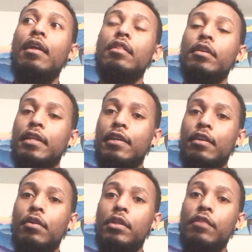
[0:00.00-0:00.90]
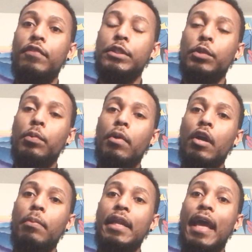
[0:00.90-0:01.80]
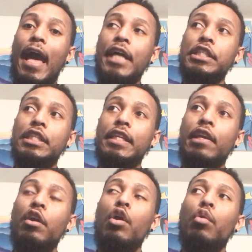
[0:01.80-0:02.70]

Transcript: looking good on the physical part, but it actually